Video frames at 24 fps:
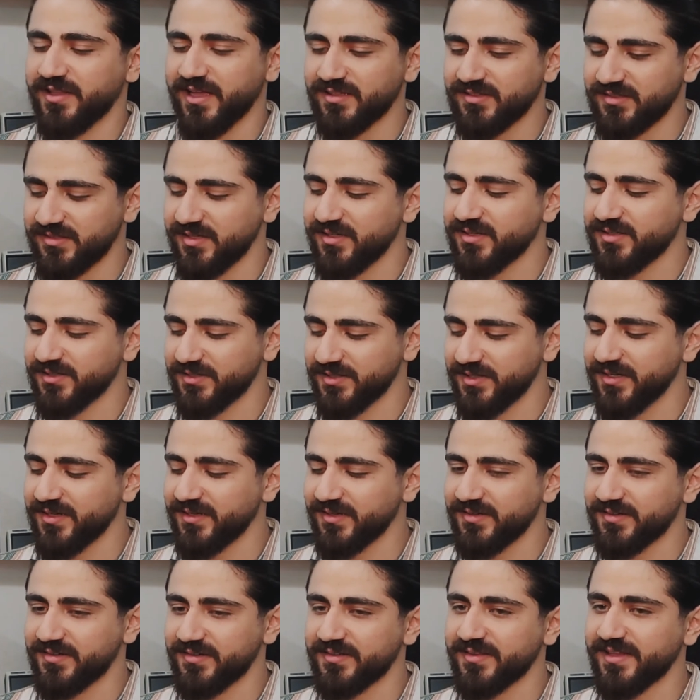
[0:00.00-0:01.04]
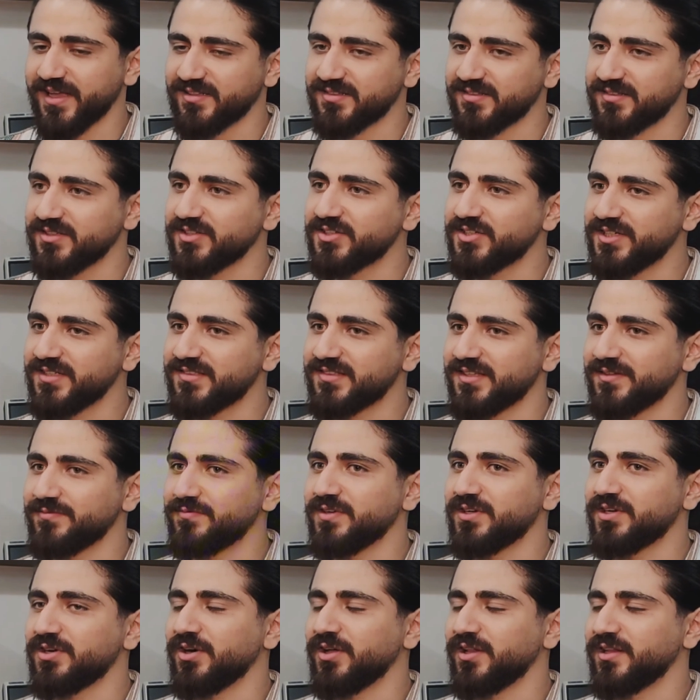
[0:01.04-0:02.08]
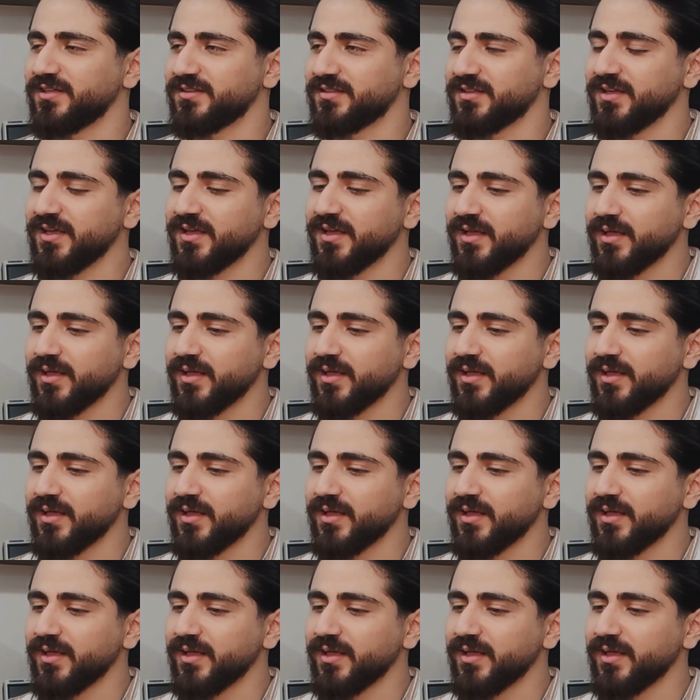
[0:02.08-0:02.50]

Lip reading: That's the reason we call it,